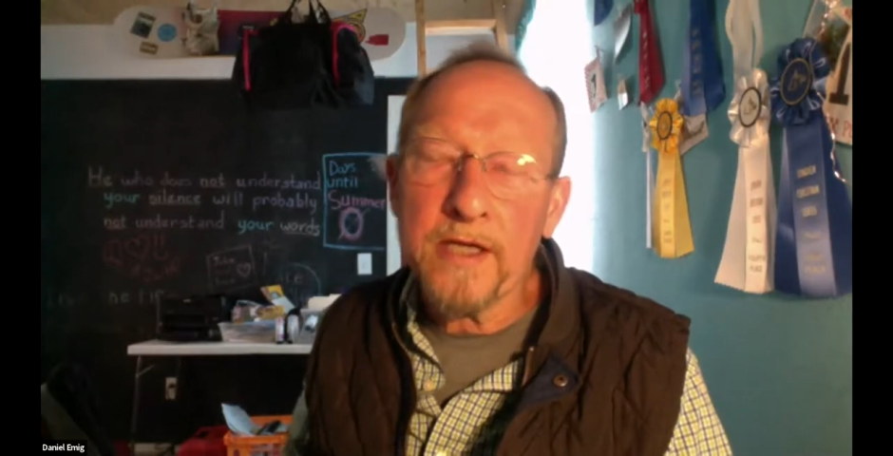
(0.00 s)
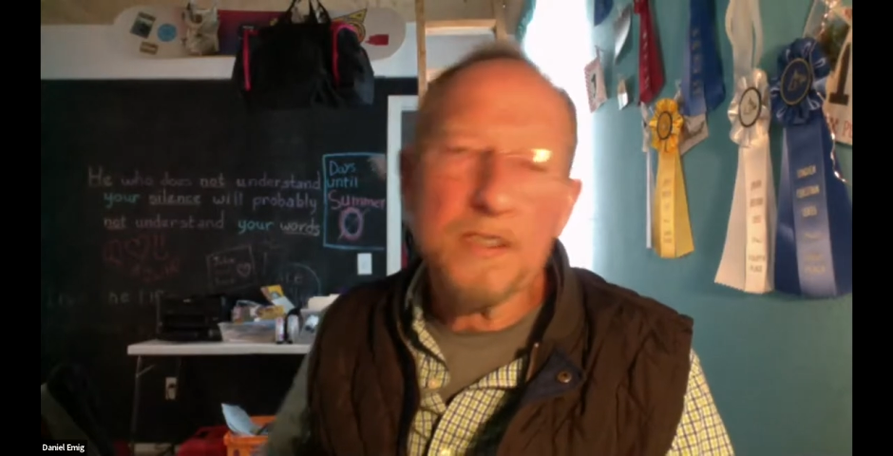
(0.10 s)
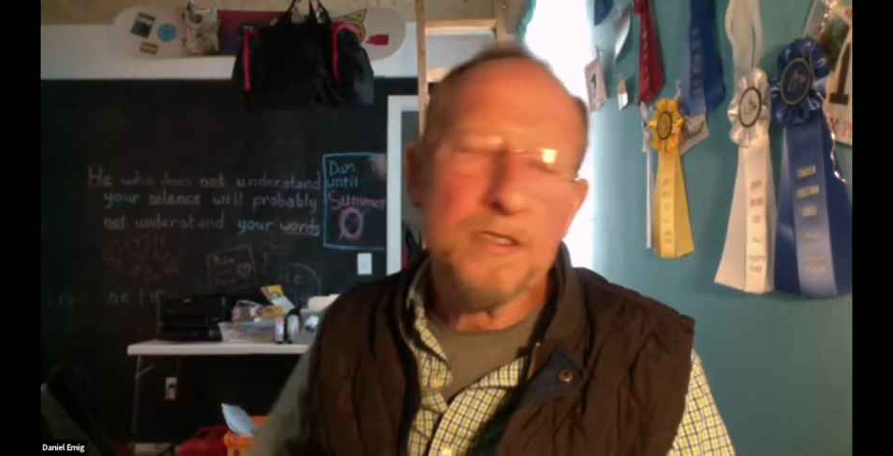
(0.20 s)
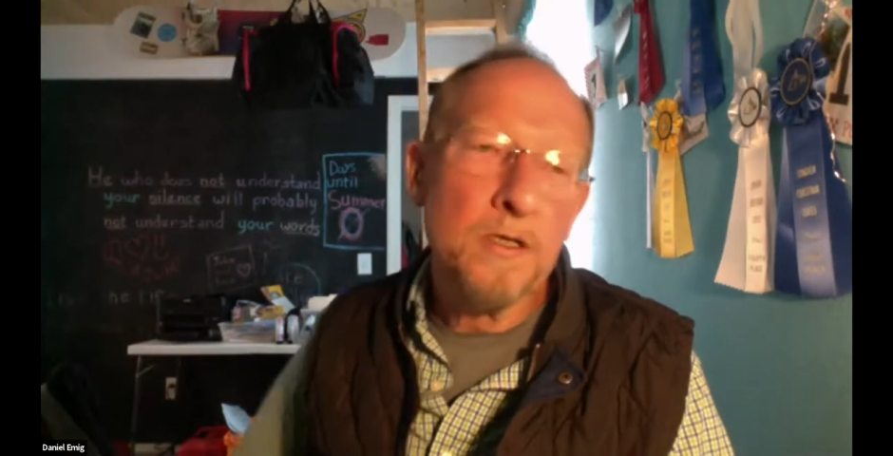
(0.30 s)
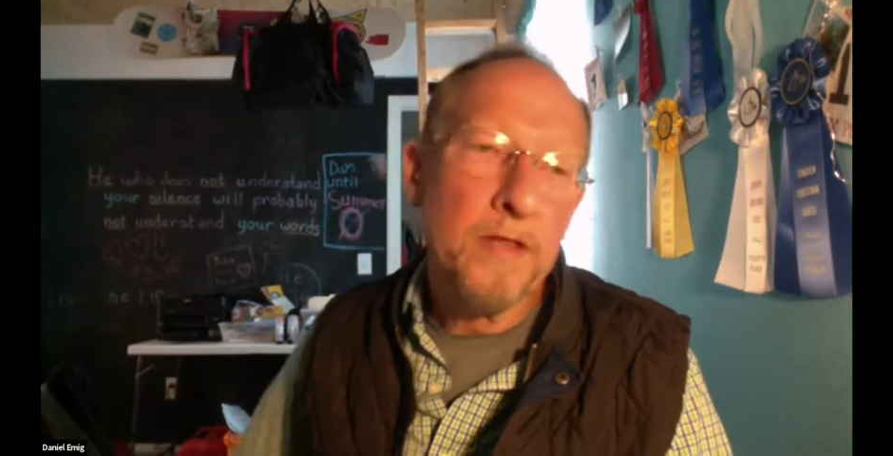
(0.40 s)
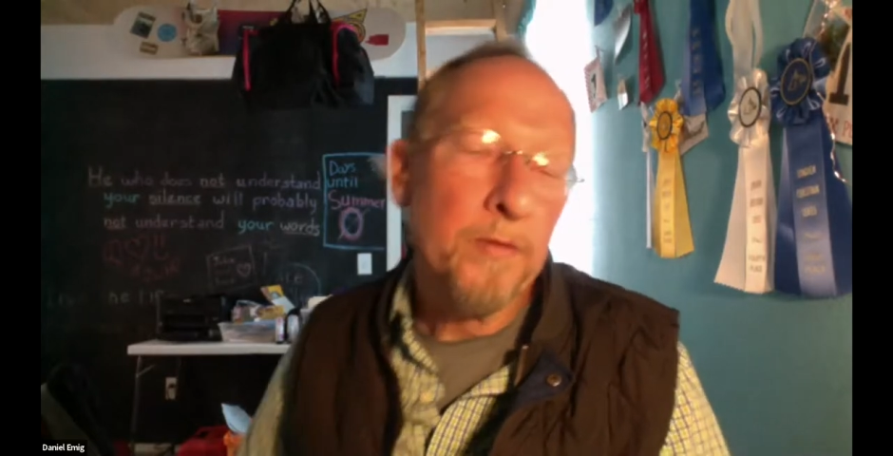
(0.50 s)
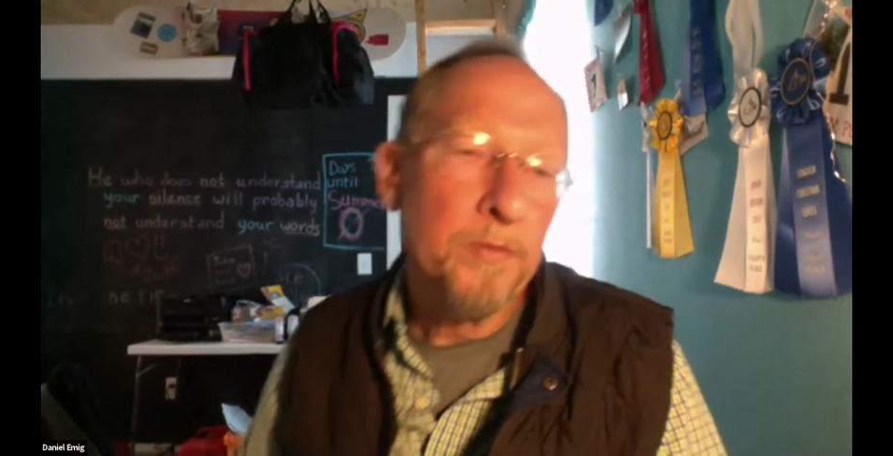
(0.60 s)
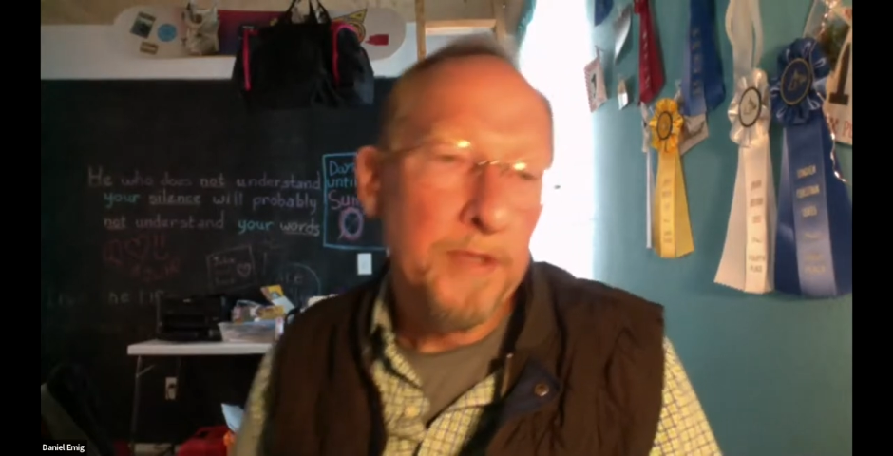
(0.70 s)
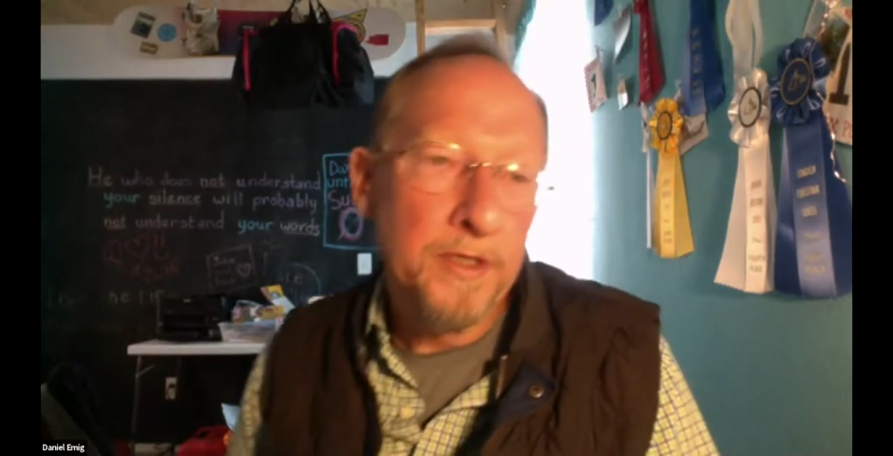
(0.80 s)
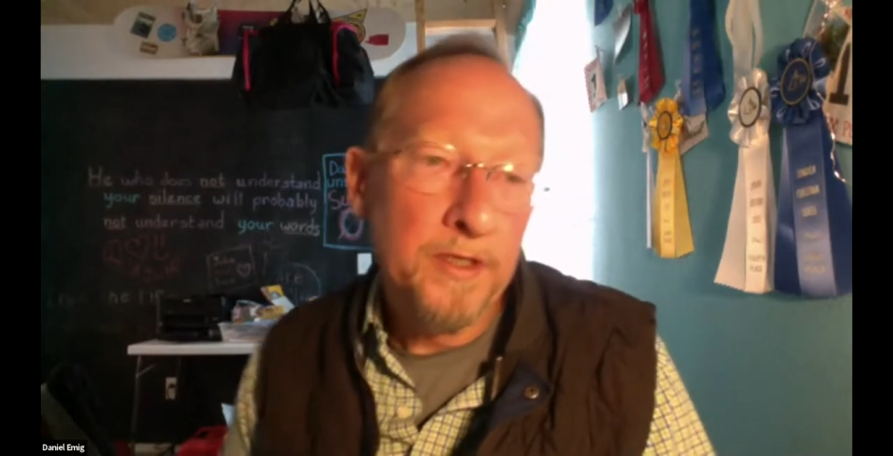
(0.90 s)
And so that would
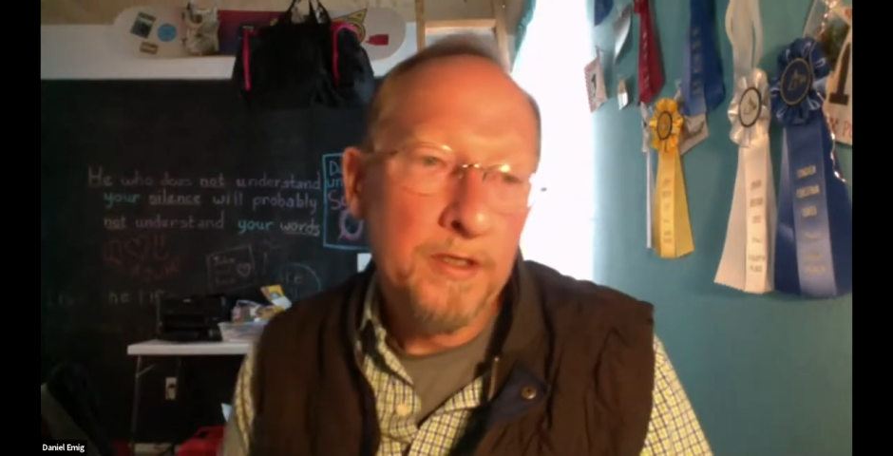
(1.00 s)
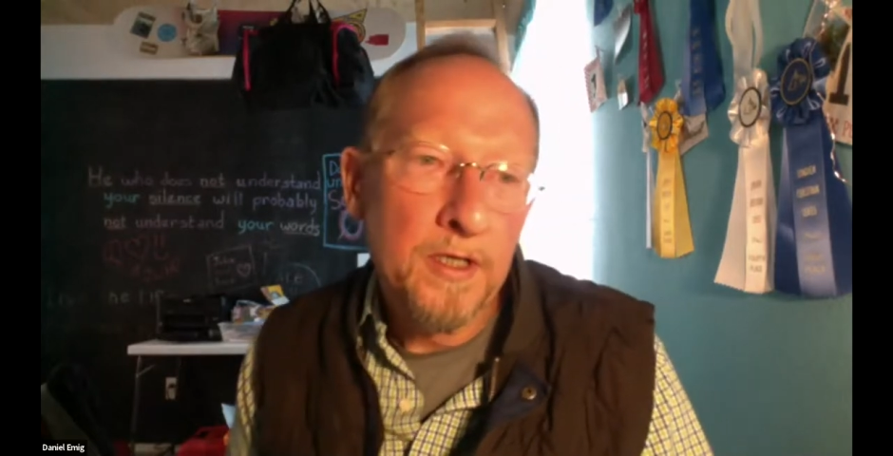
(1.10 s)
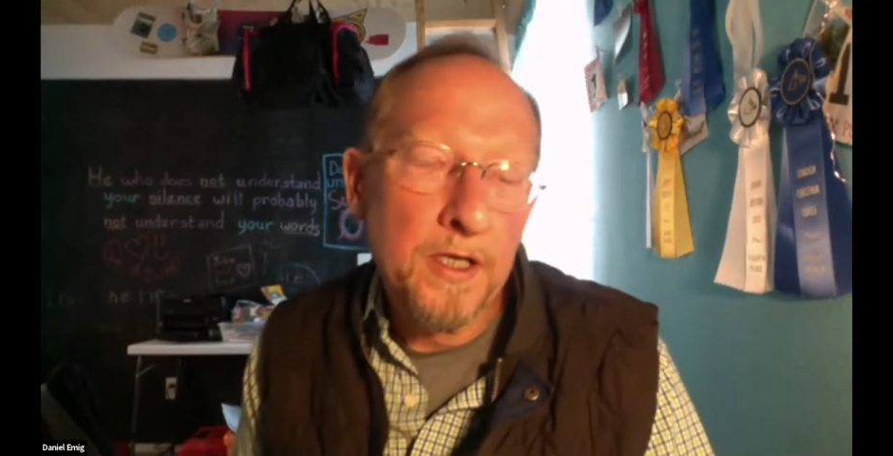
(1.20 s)
be